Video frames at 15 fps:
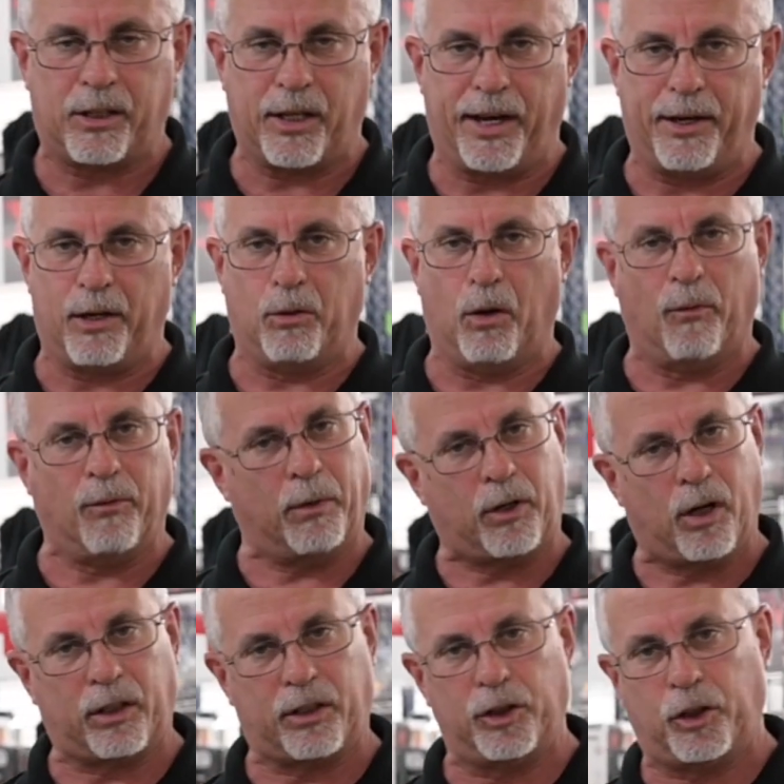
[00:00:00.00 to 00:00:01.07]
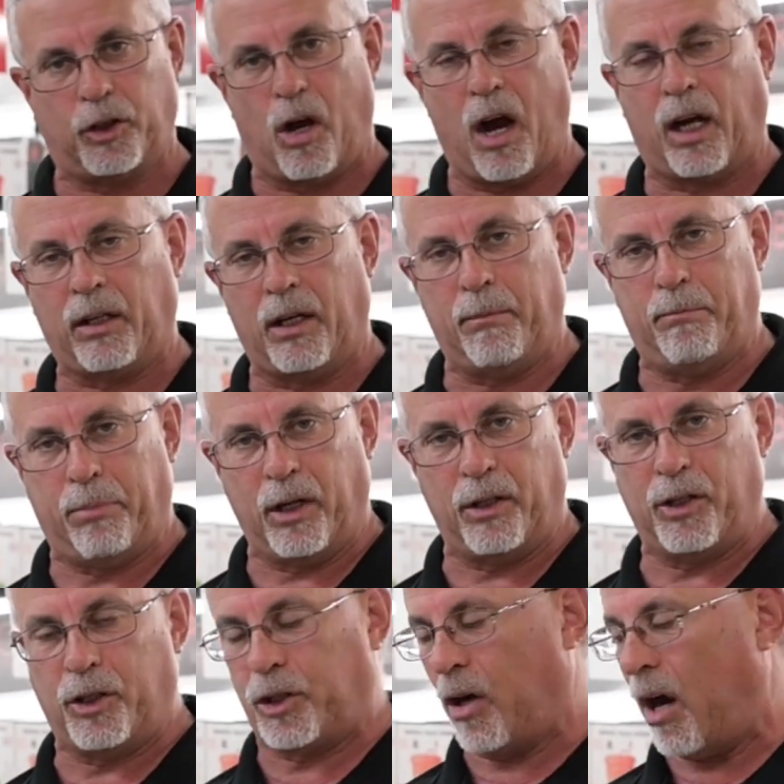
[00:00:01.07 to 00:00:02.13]
so you don't overcook the chocolate and burn
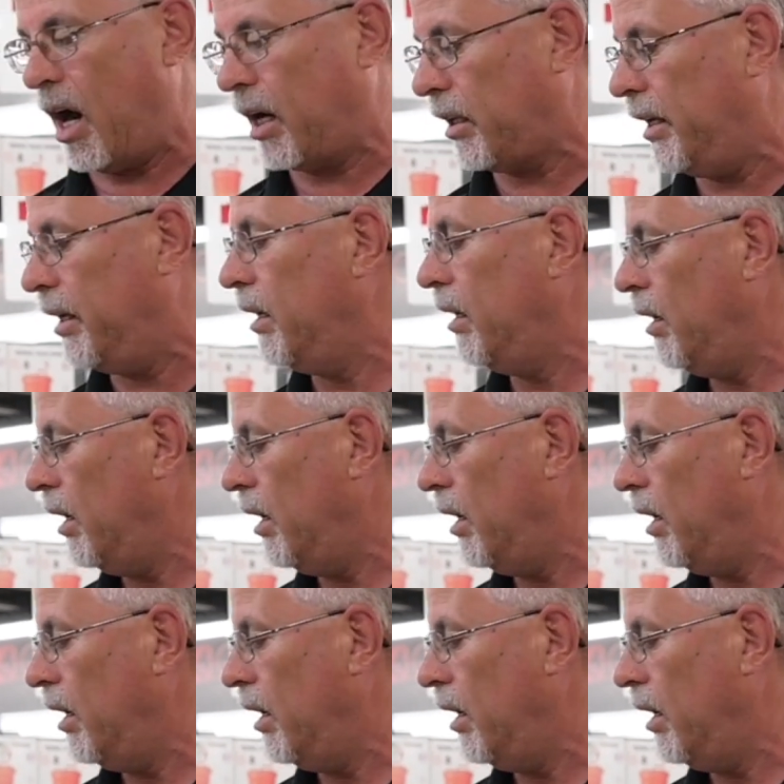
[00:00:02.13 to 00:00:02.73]
the chocolate.